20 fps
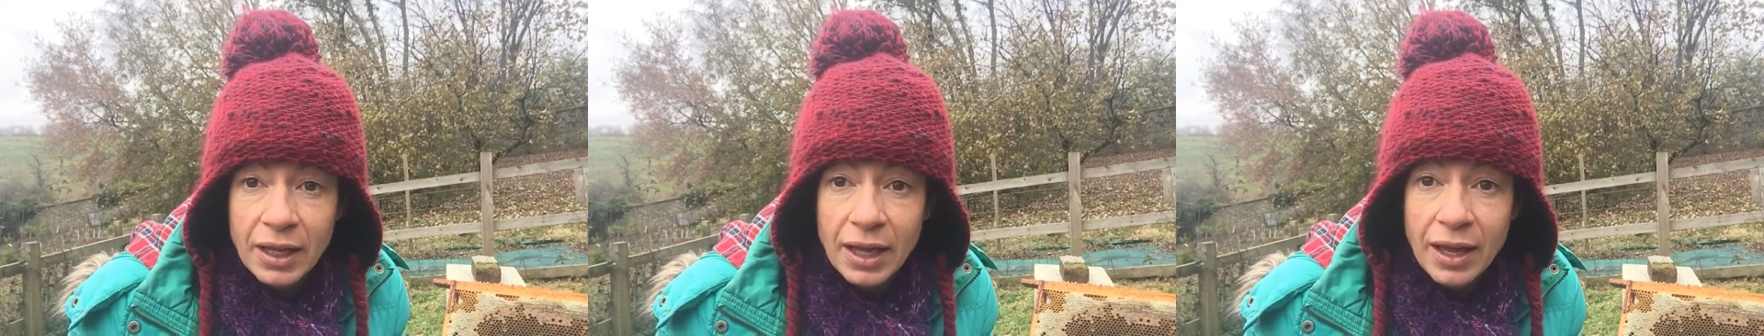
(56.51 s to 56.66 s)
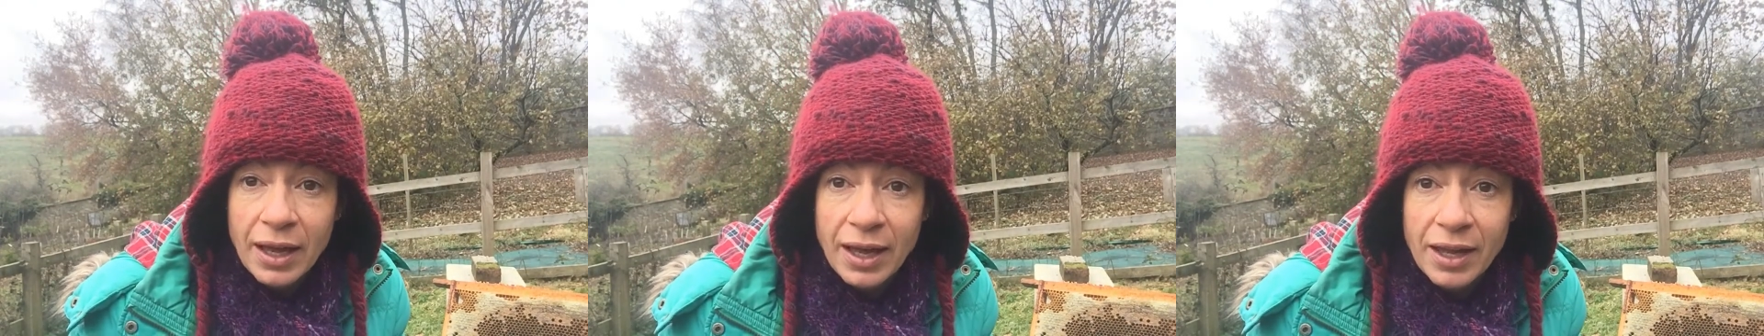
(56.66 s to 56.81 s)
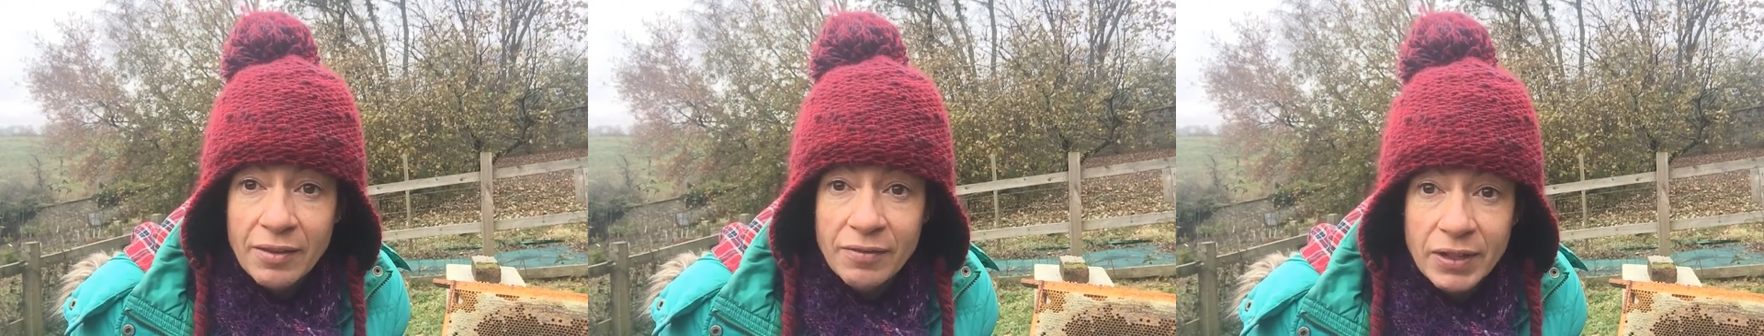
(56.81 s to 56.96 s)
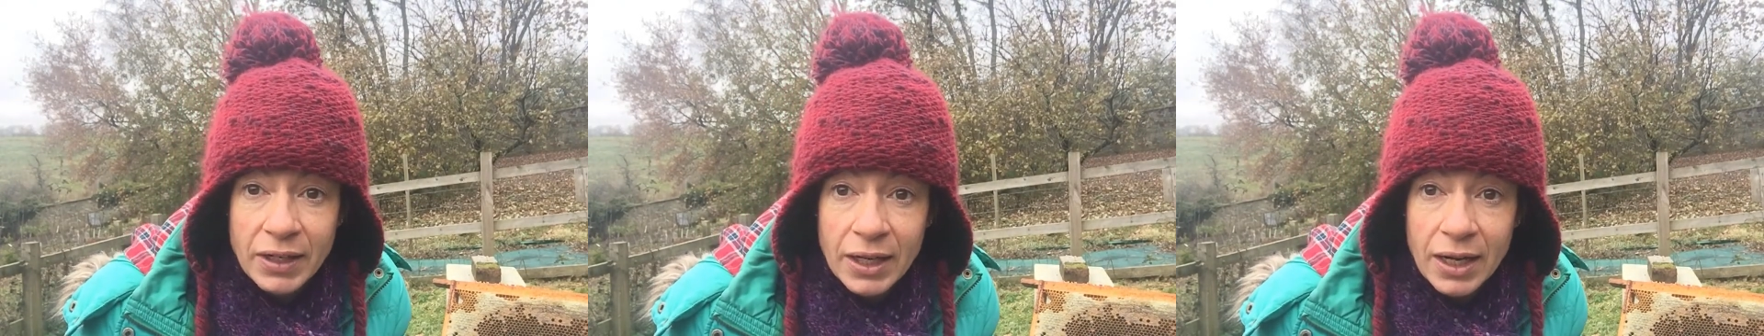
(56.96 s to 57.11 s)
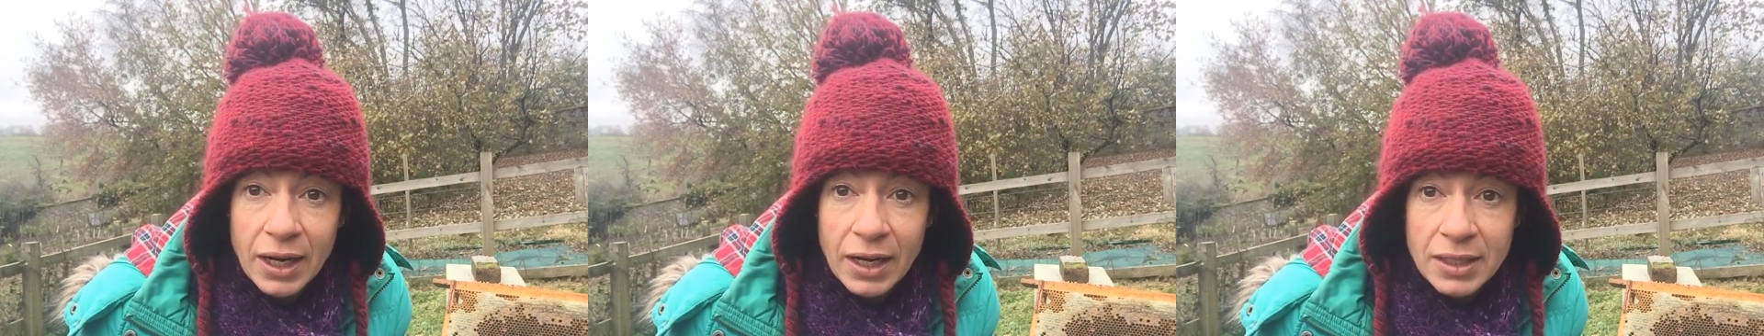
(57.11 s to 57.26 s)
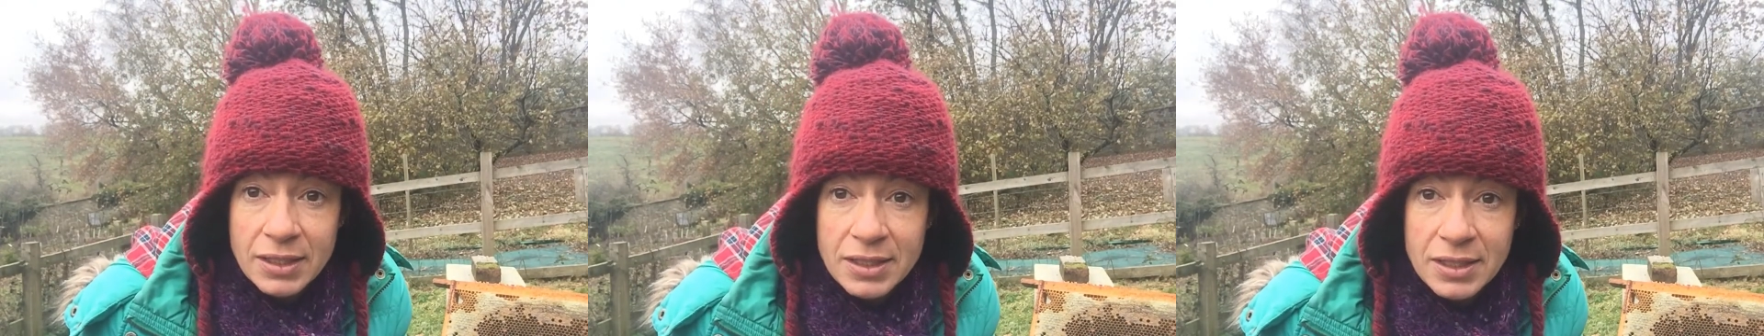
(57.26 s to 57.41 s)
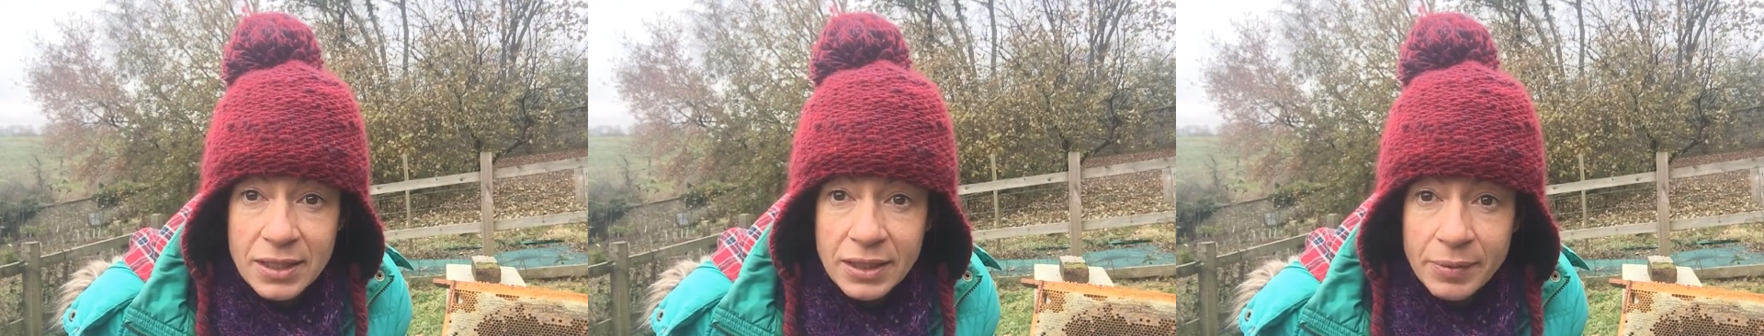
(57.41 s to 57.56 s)
the hive in a
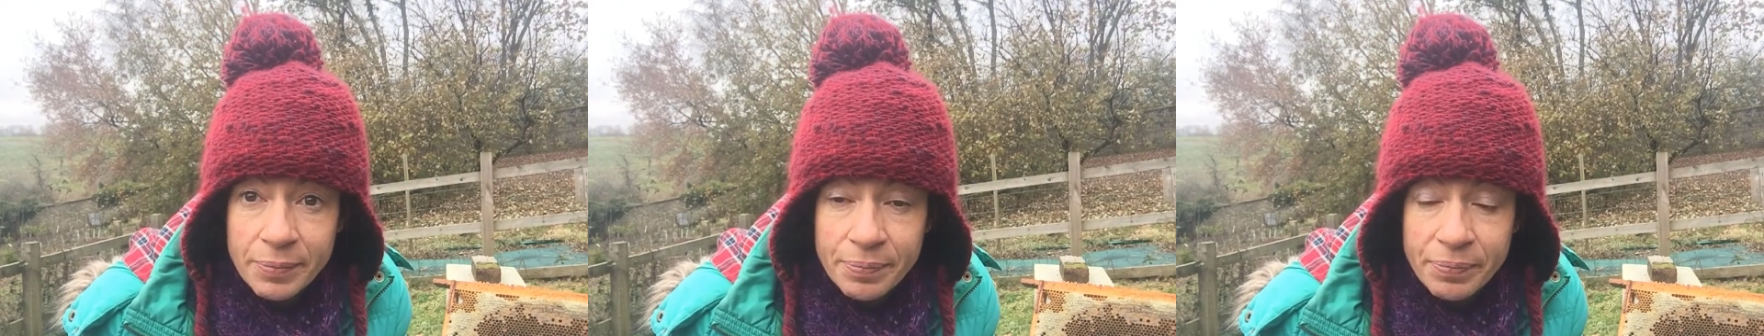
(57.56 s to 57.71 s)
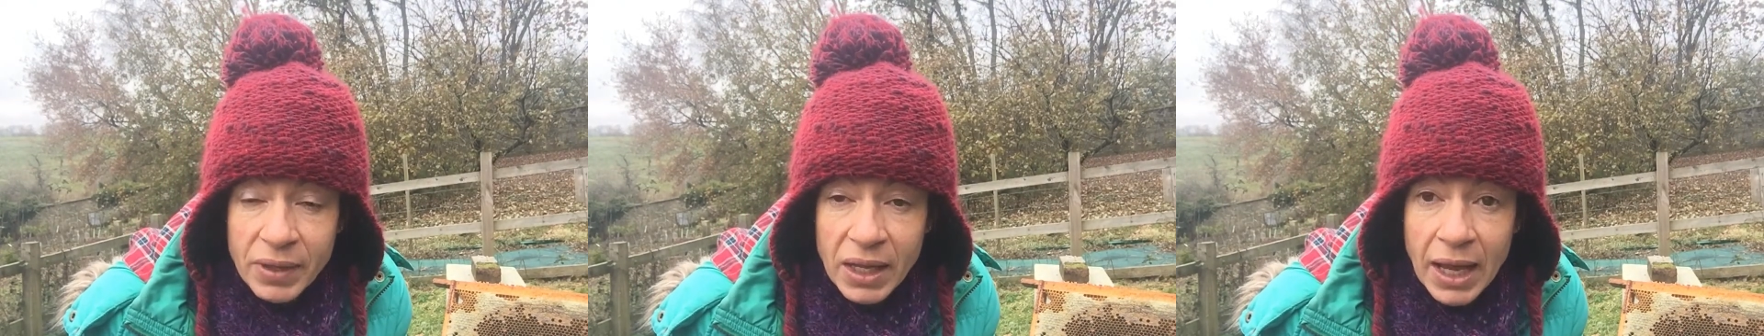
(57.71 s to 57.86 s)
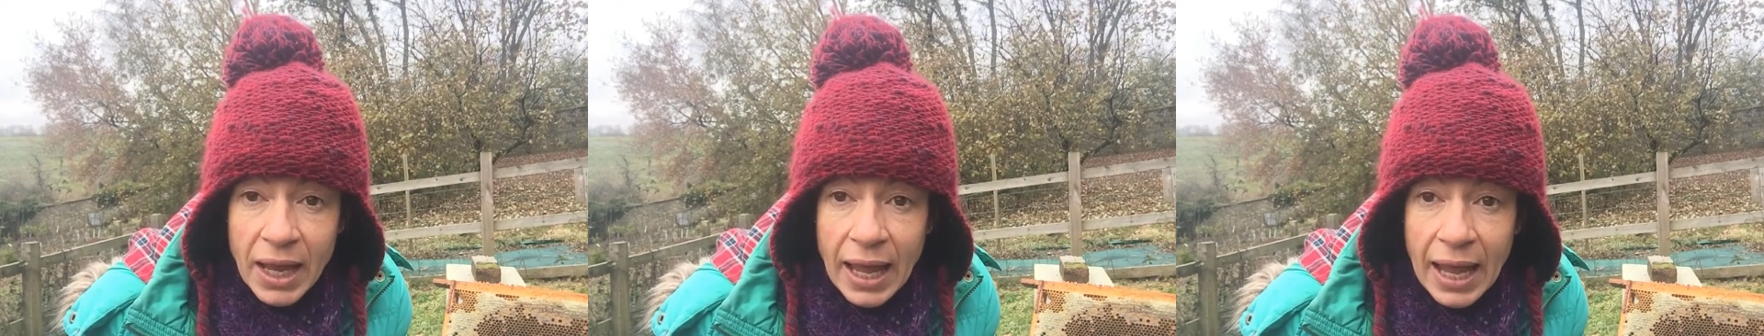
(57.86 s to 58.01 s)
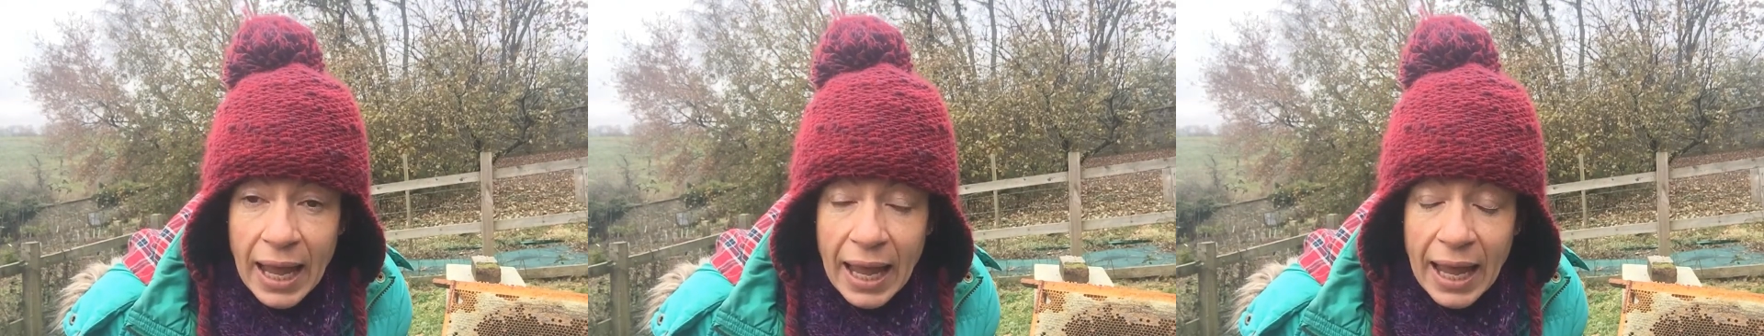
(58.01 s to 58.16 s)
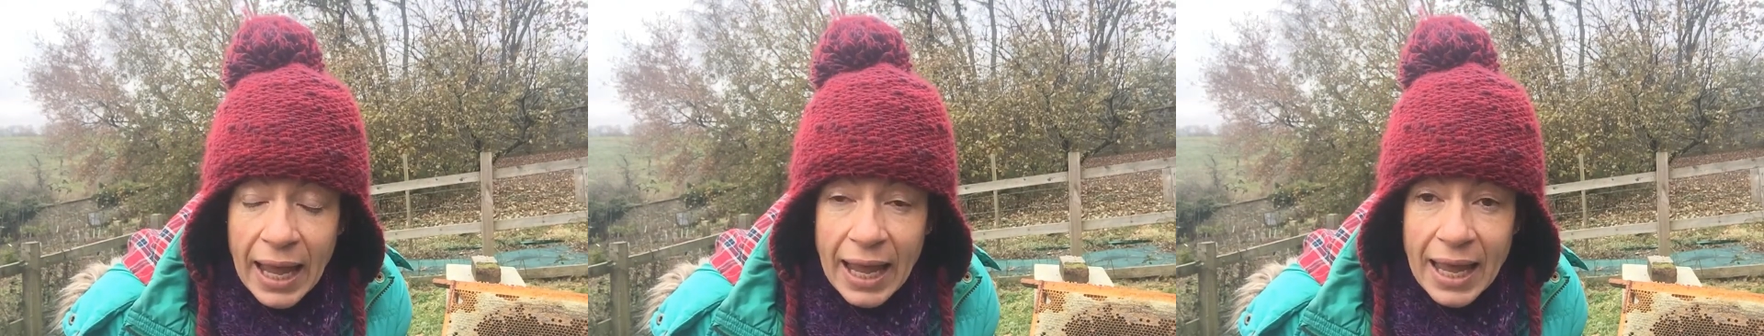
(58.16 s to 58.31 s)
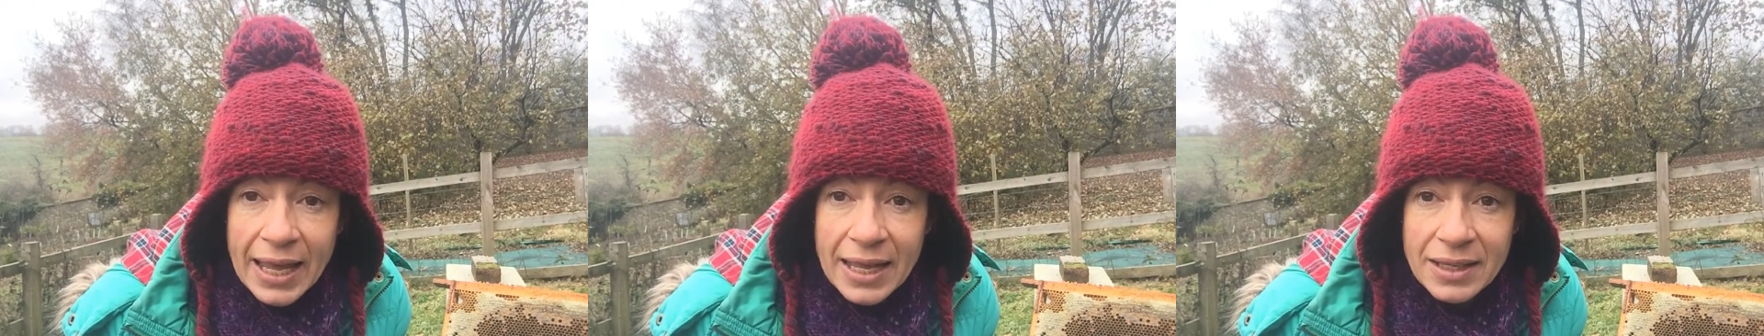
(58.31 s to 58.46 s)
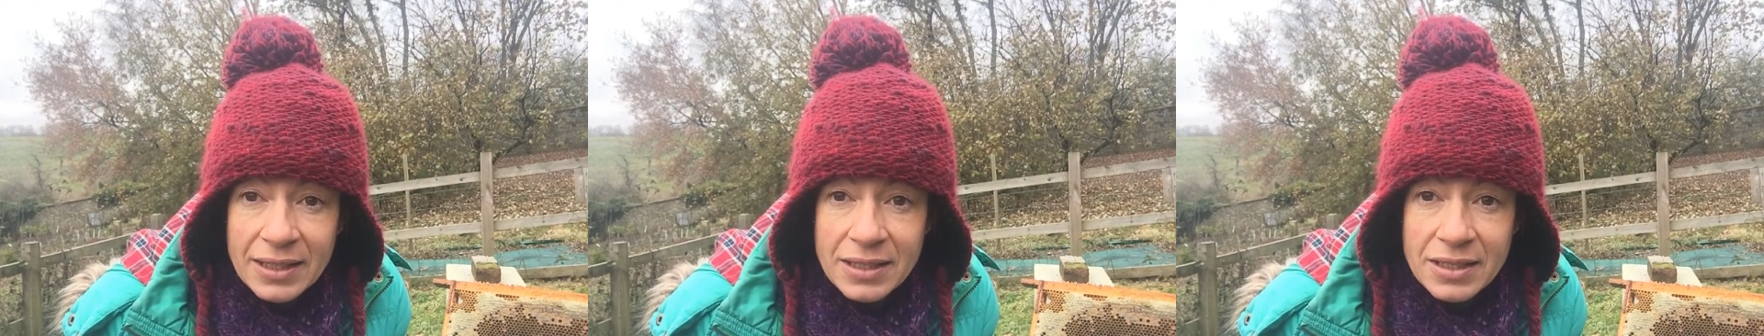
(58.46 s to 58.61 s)
cluster
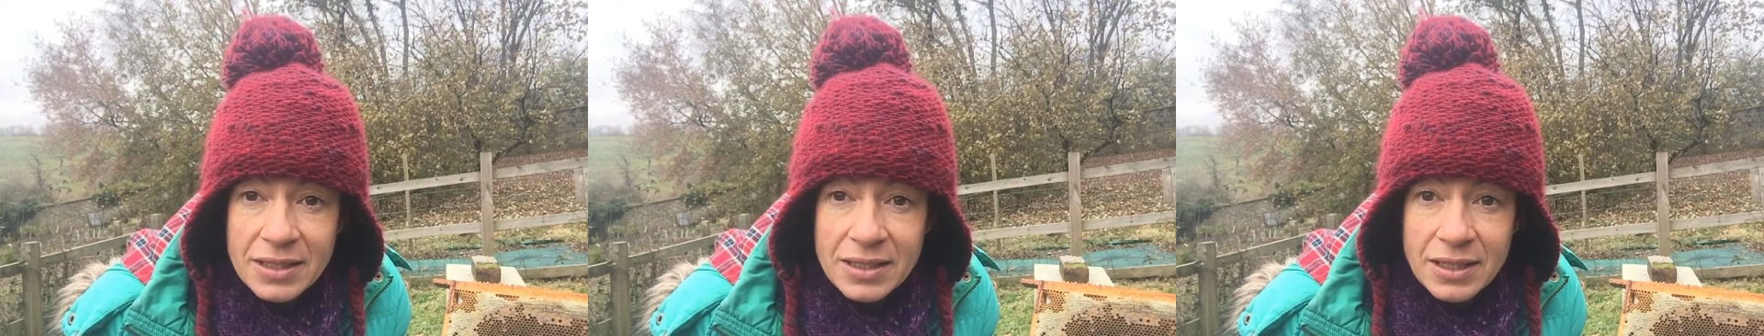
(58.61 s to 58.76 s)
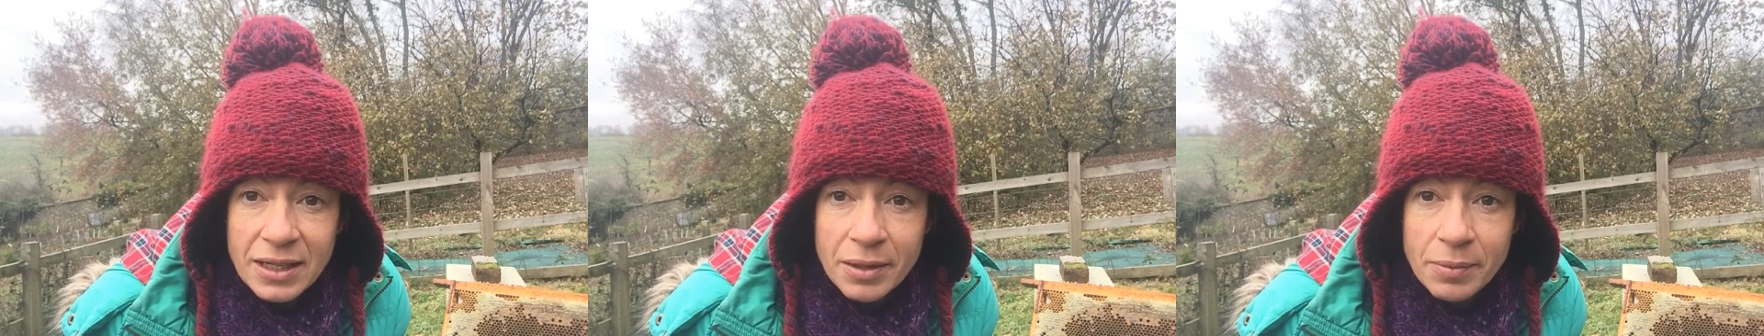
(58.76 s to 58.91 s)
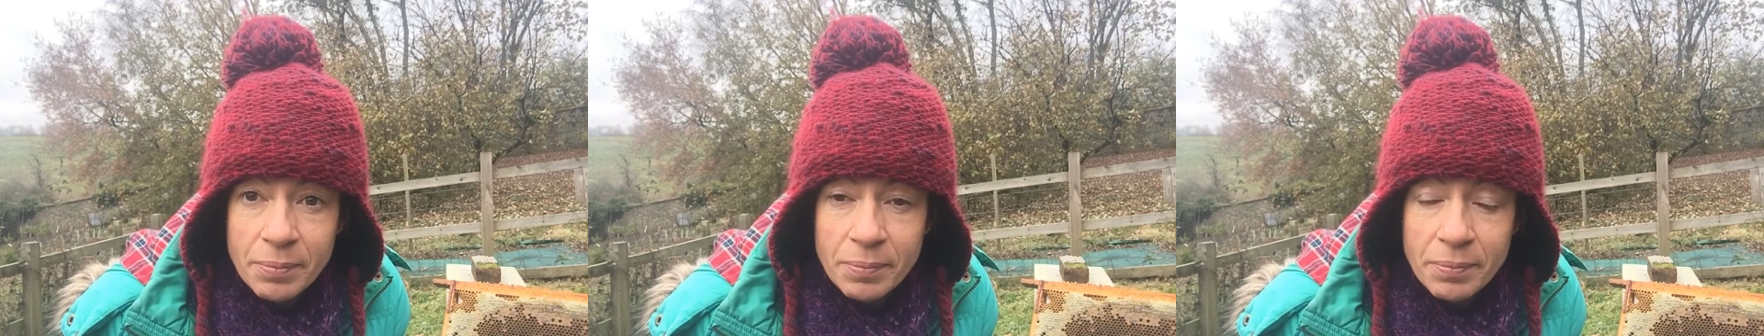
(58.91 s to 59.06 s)
and